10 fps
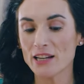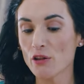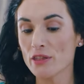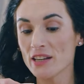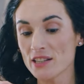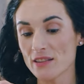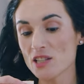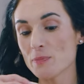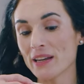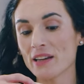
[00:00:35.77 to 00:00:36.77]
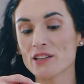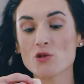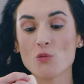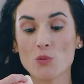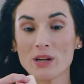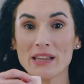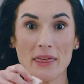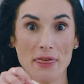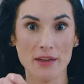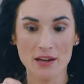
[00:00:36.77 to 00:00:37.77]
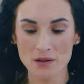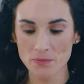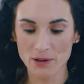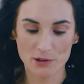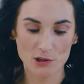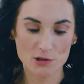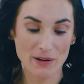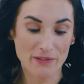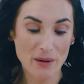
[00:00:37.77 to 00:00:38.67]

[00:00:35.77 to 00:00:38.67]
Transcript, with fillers: Now the, this bacon is really thin because my